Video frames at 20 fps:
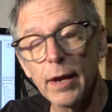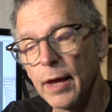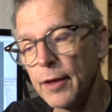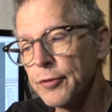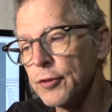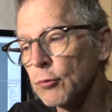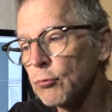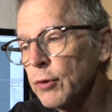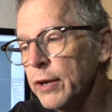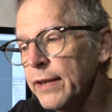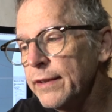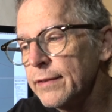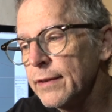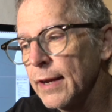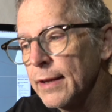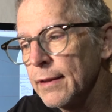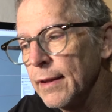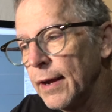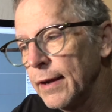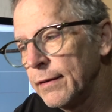And the reason
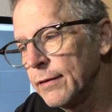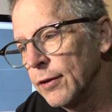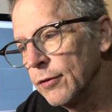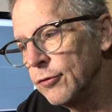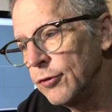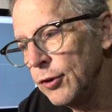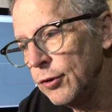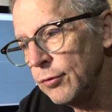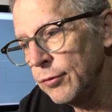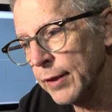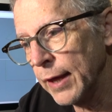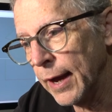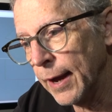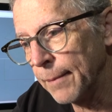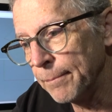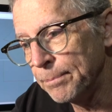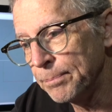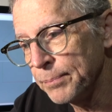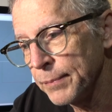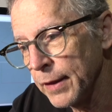I like to do
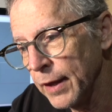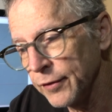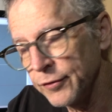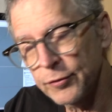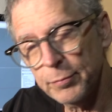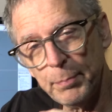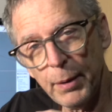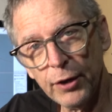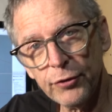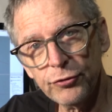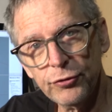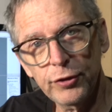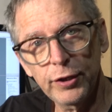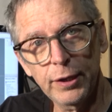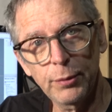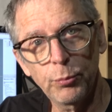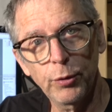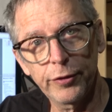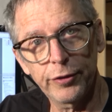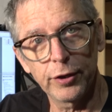that
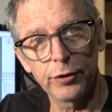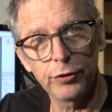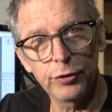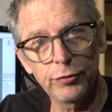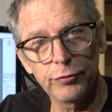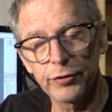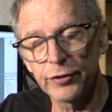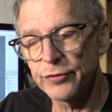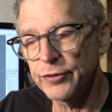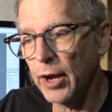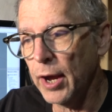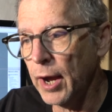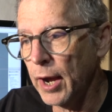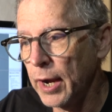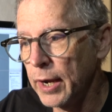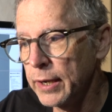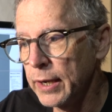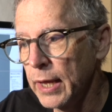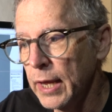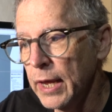especially with a new
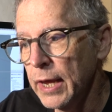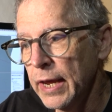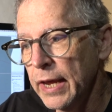design,